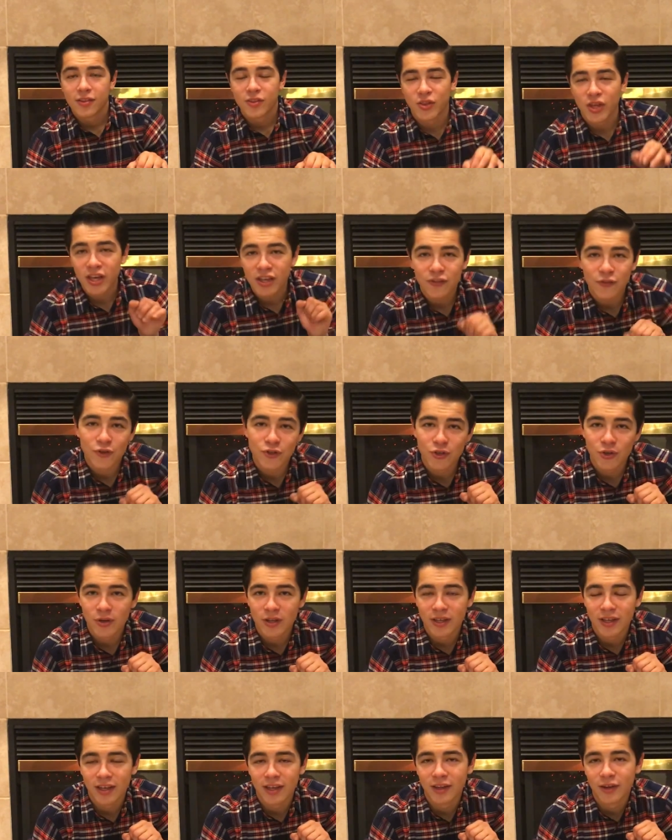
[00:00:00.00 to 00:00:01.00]
Thanks for
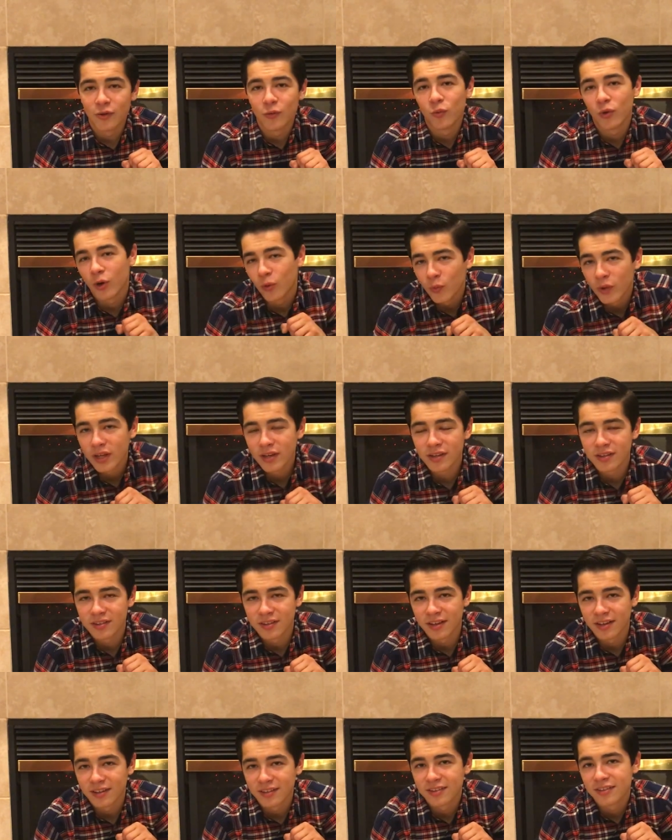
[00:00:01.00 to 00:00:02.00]
tuning in while we
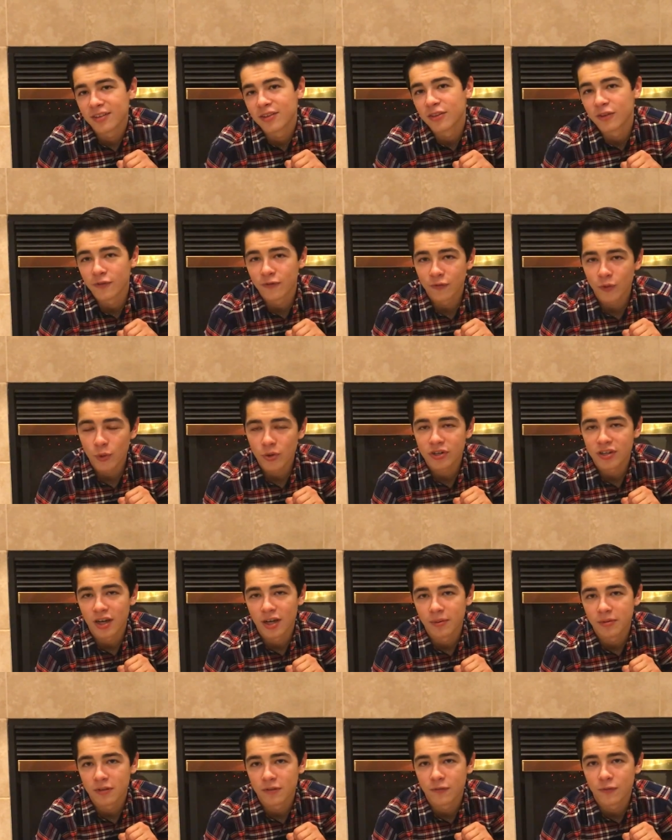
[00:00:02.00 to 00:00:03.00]
discussed the 4
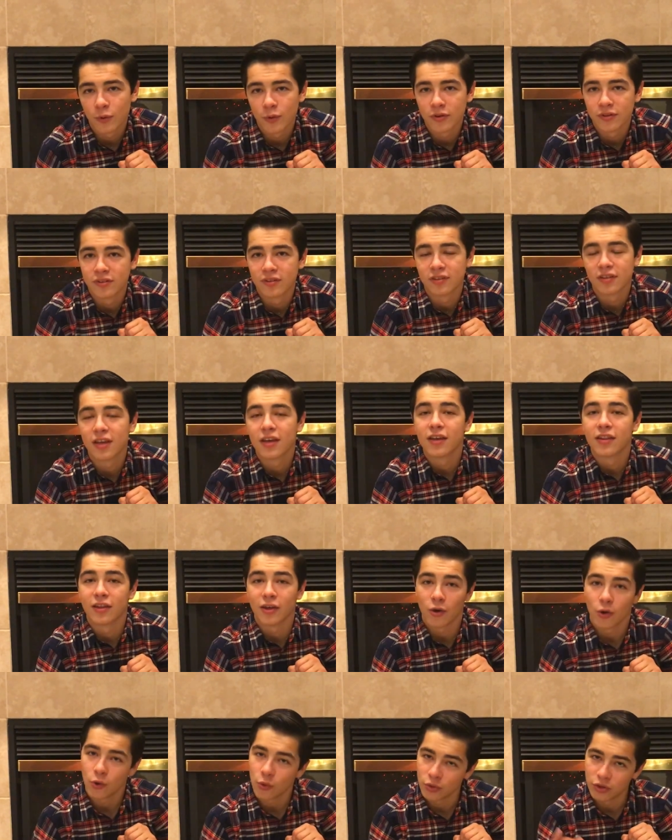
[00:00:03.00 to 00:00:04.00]
types of forces that
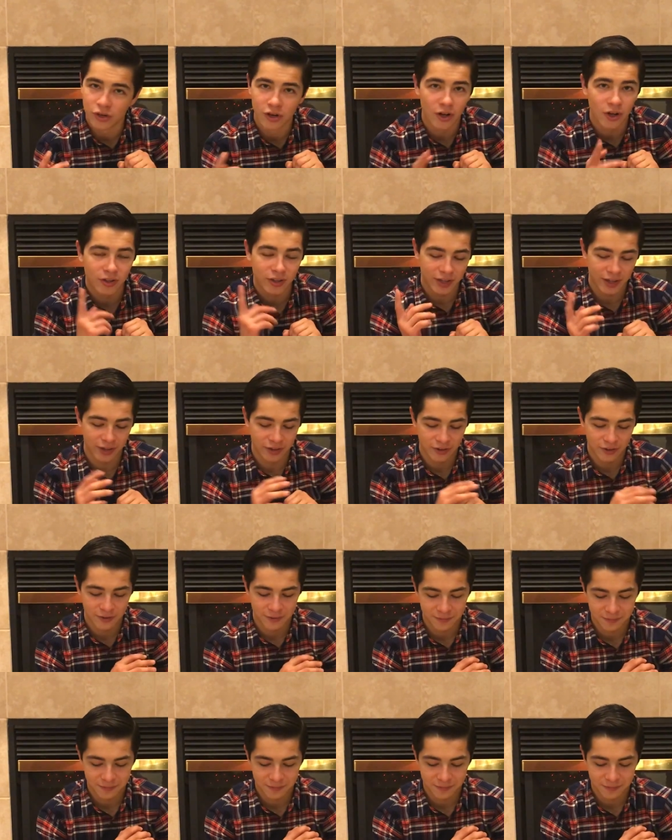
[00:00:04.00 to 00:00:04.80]
hold it all together.